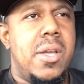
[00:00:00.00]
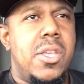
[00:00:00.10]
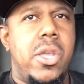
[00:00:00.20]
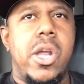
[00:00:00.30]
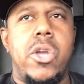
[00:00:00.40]

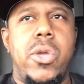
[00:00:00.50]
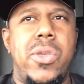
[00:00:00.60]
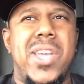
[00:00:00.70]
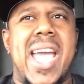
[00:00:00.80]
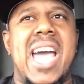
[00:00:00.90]

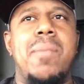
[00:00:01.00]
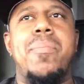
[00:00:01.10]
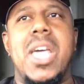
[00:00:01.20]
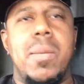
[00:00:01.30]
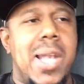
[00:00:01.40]
You kind of
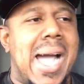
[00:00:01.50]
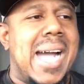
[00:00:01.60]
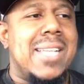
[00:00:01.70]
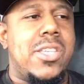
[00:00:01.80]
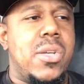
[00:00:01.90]

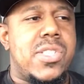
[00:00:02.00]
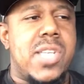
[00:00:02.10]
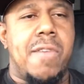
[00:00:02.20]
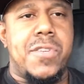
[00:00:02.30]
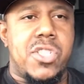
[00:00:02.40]
minimalizing
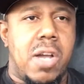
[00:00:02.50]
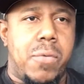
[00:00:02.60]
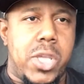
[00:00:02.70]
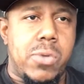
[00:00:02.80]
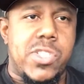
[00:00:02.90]
yourself and stuff
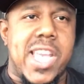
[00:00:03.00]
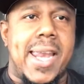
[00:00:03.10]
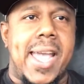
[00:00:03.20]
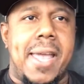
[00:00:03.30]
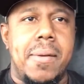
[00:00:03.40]
when you say
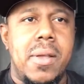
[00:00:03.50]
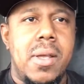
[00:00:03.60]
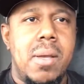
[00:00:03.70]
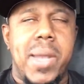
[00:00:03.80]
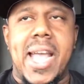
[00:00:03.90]
that,
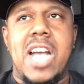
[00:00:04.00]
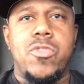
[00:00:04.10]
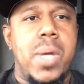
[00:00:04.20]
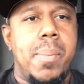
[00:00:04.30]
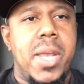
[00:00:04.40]
because
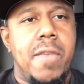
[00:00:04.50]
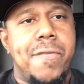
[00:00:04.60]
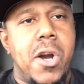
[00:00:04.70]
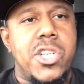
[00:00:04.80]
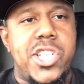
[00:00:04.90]
remember, in the
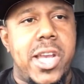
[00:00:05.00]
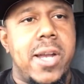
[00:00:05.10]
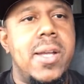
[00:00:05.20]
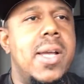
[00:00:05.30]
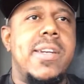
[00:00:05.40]
first
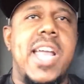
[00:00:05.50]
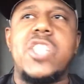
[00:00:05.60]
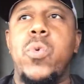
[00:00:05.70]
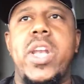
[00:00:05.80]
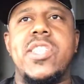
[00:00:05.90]
year, that's
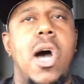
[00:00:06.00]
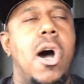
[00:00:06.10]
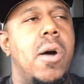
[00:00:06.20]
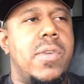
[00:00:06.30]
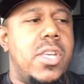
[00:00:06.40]
when it's
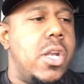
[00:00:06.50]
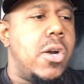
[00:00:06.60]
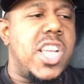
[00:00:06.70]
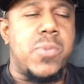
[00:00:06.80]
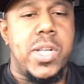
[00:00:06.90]
all.
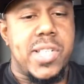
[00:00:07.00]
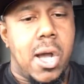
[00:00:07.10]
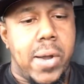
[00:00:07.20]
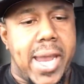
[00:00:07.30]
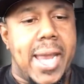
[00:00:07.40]
That's when it's
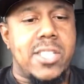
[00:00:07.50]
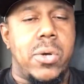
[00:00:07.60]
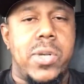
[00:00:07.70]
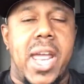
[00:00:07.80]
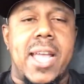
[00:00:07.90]
all hands
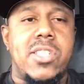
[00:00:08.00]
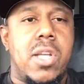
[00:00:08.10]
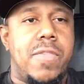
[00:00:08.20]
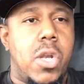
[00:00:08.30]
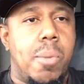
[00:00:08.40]
on deck and
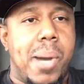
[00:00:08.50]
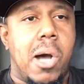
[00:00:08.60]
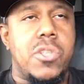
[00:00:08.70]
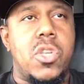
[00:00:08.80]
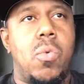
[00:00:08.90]
stuff.
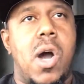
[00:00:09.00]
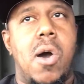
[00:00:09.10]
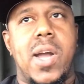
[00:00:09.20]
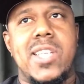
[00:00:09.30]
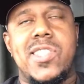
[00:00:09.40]
Balls to the wall.
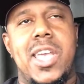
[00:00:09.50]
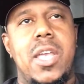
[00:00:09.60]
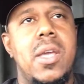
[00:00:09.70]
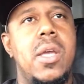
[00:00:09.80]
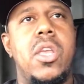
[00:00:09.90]
Cause see,
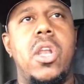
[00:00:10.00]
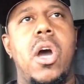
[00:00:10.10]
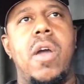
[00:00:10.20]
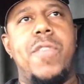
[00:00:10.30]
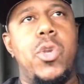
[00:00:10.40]

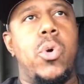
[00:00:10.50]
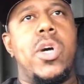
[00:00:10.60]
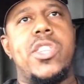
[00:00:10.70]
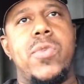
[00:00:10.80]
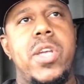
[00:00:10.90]
if you're doing
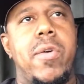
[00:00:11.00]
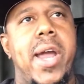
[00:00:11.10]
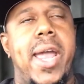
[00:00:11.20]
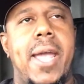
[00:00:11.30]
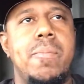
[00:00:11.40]

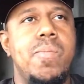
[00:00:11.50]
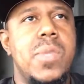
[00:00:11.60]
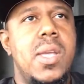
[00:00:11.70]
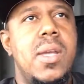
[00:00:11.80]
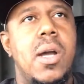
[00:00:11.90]
$3,000,
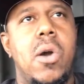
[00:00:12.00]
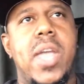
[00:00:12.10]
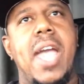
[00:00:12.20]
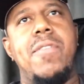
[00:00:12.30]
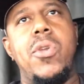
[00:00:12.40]

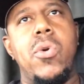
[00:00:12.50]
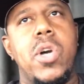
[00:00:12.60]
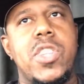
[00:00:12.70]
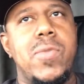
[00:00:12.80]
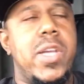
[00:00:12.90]
okay, if you're doing
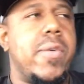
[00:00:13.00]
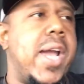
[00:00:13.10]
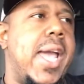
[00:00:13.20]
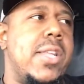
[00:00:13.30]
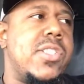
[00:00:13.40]

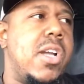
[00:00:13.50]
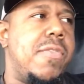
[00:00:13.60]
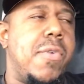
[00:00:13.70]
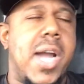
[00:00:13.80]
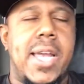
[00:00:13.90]
$3,000 and stuff, right,